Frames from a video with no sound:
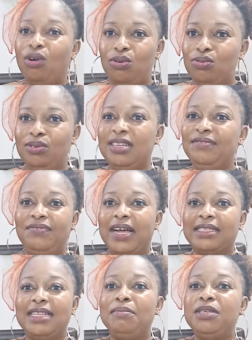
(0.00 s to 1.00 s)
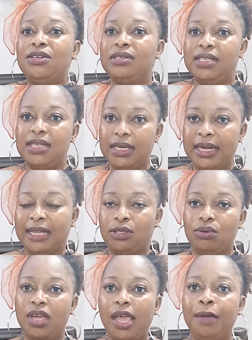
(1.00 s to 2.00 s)
cool. In fact, let me just say that.
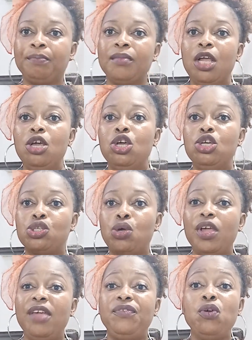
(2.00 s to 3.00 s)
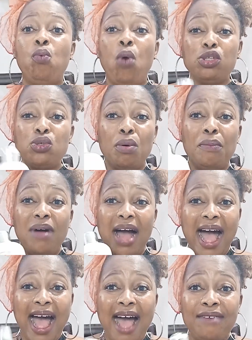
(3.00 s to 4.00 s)
Okay, so if you
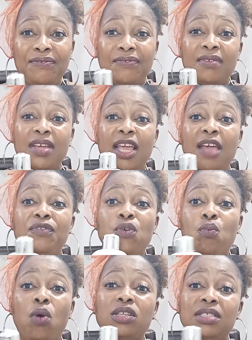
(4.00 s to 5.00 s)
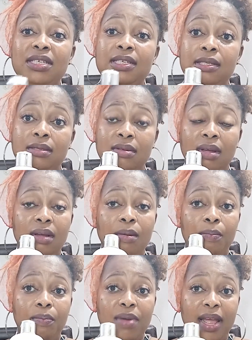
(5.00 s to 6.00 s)
want this
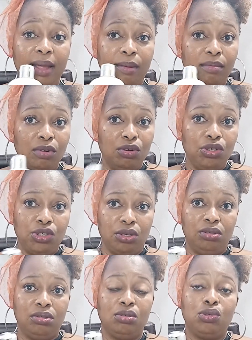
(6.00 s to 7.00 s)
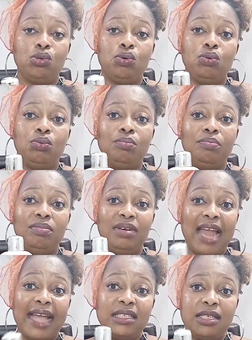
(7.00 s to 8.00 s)
lotion to
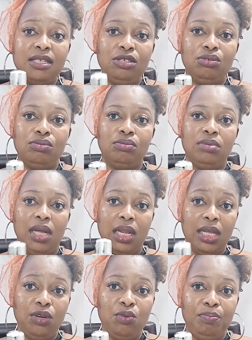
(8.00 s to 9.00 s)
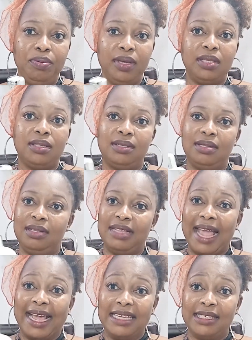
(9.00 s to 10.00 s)
lighten you a little bit,
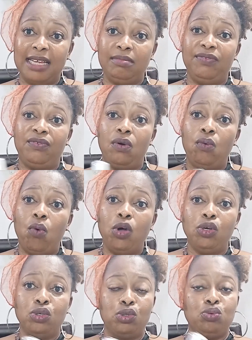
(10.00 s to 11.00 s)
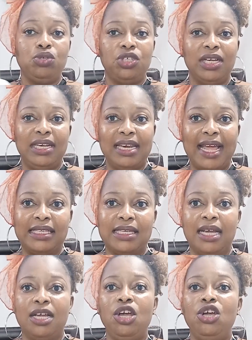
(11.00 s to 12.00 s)
like I said before, 1 or 2 shades
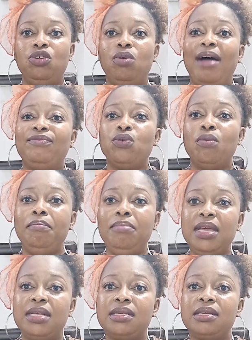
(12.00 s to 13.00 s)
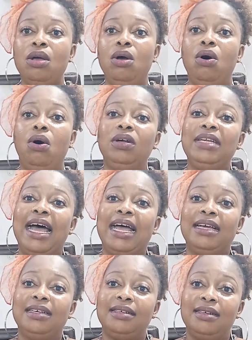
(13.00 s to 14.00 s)
lighter, you have to mix
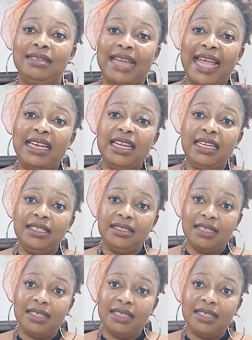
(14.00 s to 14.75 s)
other lightening